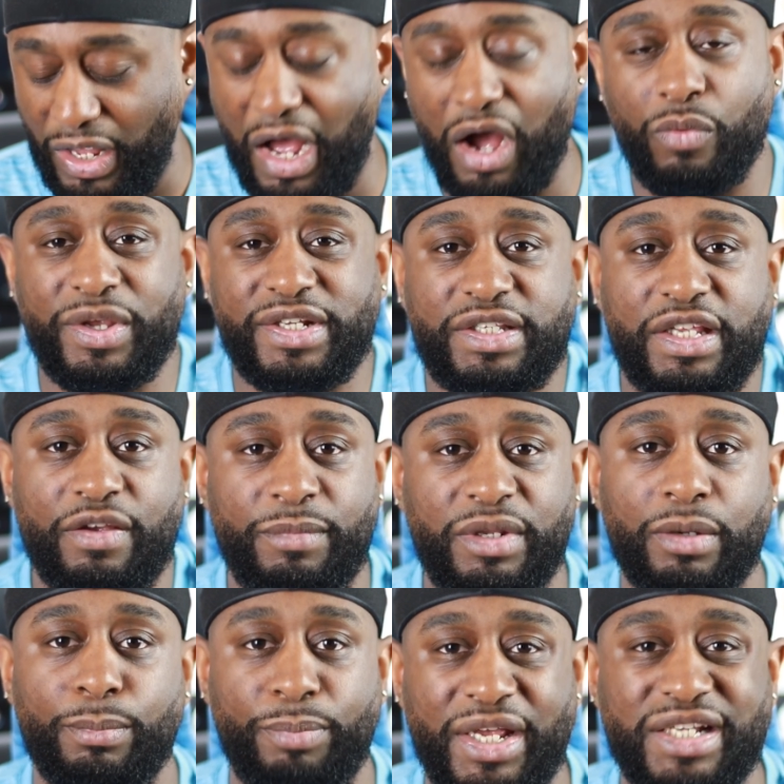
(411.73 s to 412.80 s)
always give me
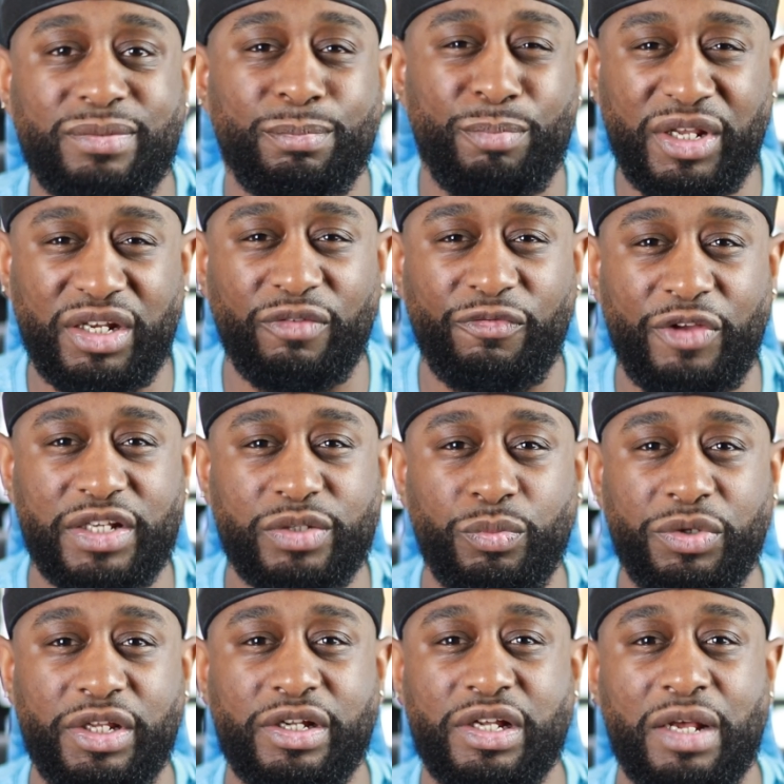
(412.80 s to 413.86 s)
the best benefits
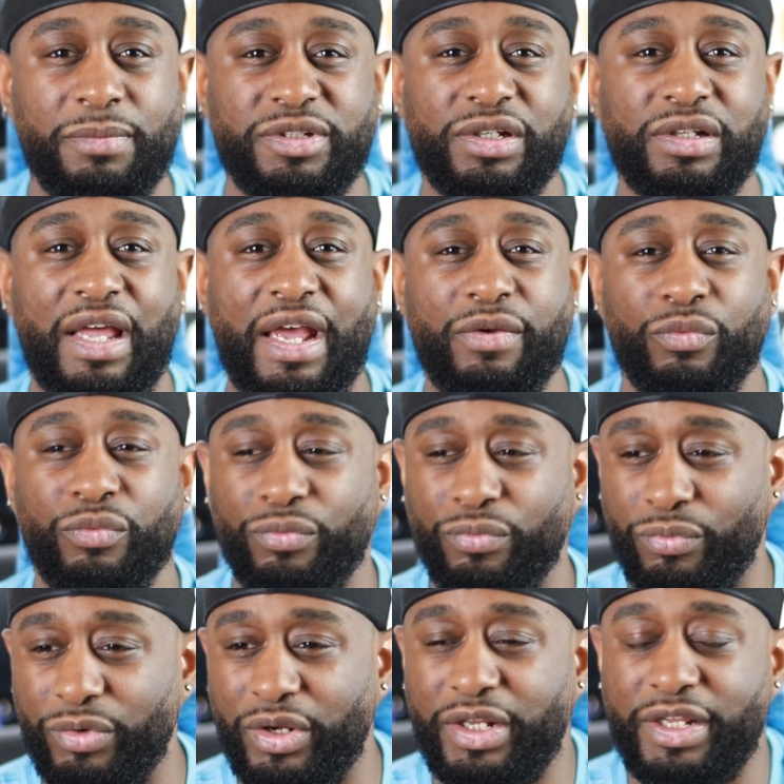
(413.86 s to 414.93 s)
when it comes to like
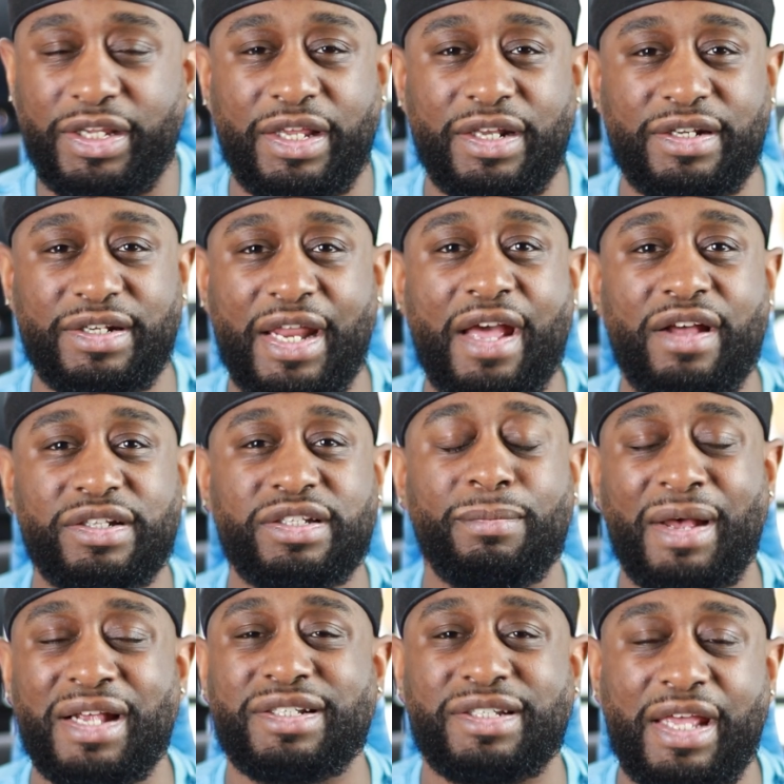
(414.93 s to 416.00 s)
really getting down to
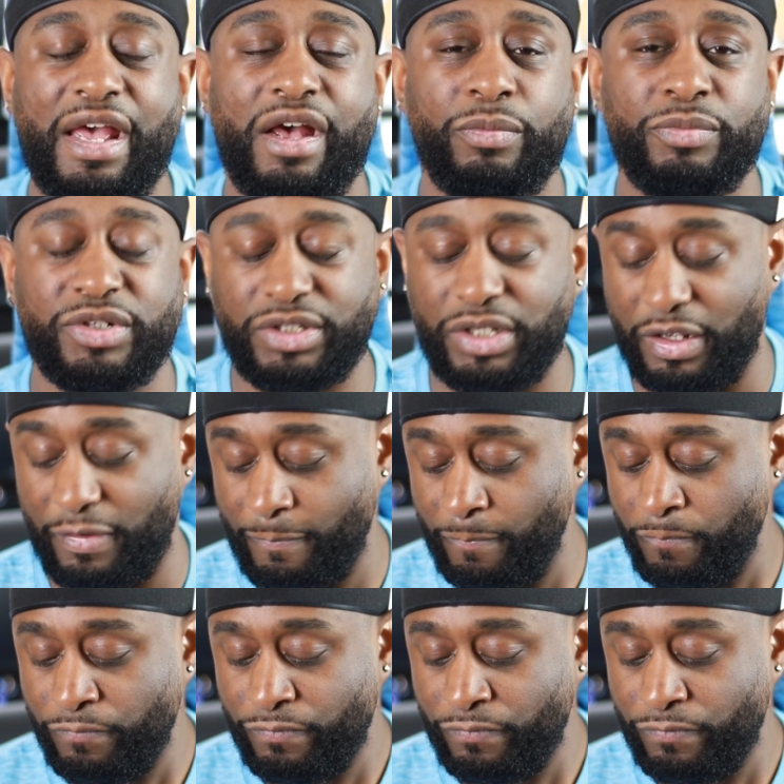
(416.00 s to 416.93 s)
my scalp and stuff.